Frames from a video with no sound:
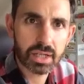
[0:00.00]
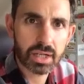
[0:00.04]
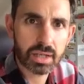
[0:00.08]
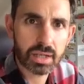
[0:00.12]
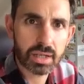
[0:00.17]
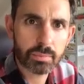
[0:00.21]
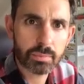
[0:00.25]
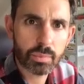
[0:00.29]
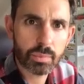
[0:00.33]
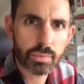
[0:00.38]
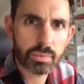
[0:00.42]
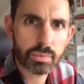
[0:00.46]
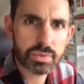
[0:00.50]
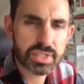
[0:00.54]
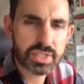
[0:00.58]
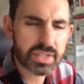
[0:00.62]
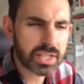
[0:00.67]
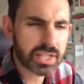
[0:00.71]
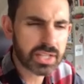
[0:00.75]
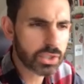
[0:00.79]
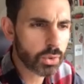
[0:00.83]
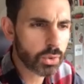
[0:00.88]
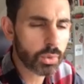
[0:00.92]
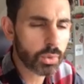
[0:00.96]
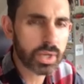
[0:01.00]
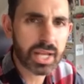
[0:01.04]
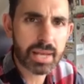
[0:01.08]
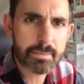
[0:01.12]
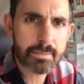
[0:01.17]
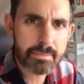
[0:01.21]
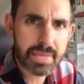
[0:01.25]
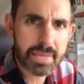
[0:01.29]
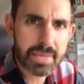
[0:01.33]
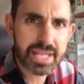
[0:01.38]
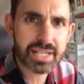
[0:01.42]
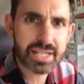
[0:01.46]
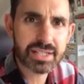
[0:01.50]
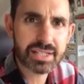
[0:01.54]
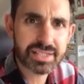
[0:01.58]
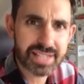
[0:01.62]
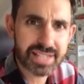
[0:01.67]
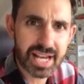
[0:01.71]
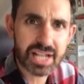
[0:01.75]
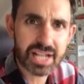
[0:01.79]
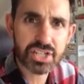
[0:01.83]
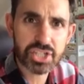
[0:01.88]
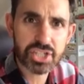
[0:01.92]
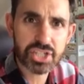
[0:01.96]
Do they call it a
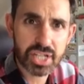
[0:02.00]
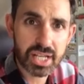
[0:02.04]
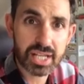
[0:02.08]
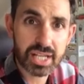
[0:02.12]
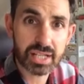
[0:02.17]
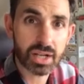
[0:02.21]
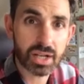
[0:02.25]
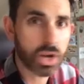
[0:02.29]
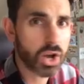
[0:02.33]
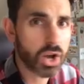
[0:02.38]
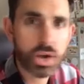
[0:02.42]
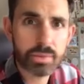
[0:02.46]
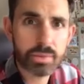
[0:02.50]
Min-E?